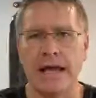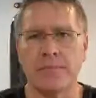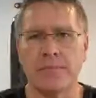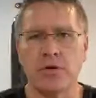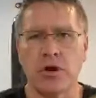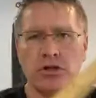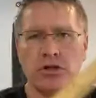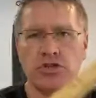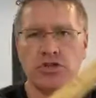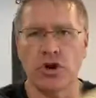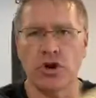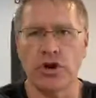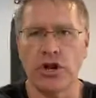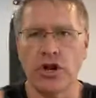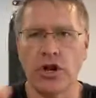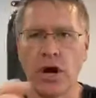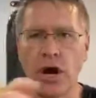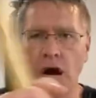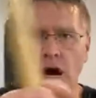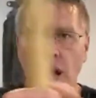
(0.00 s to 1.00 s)
I'm gonna turn it
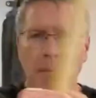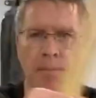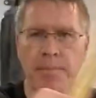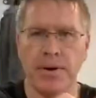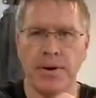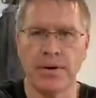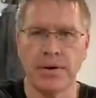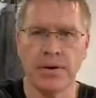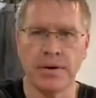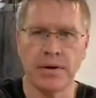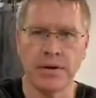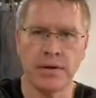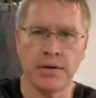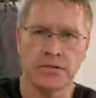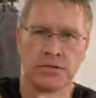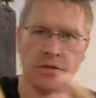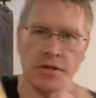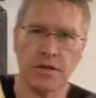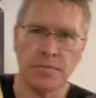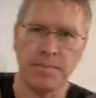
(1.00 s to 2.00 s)
up
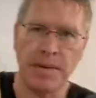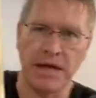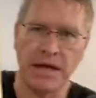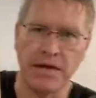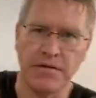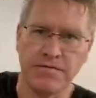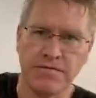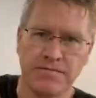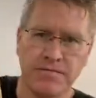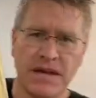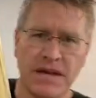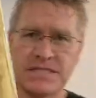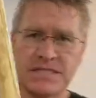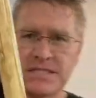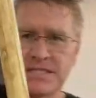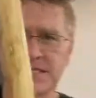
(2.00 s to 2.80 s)
so the pinky faces